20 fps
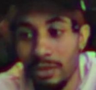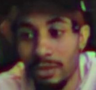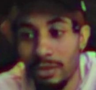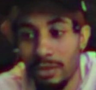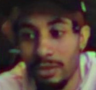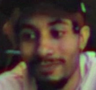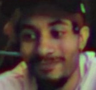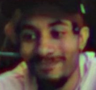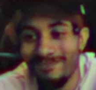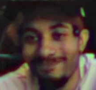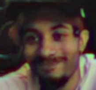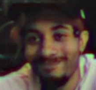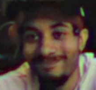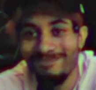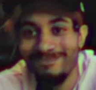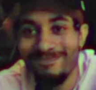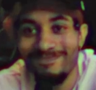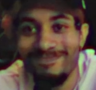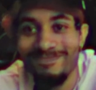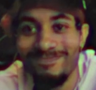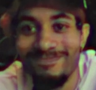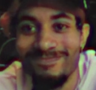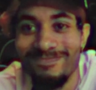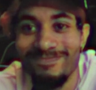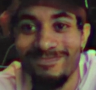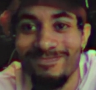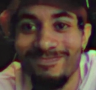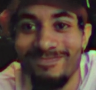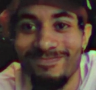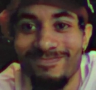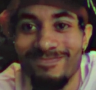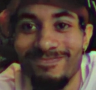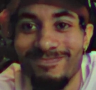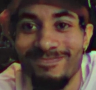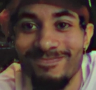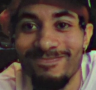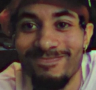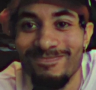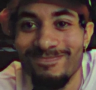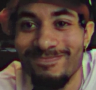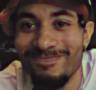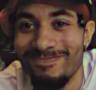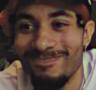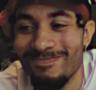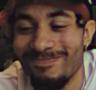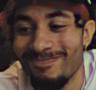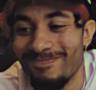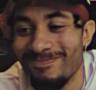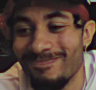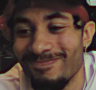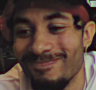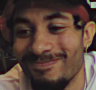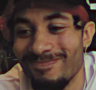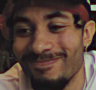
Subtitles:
Nobody speaks.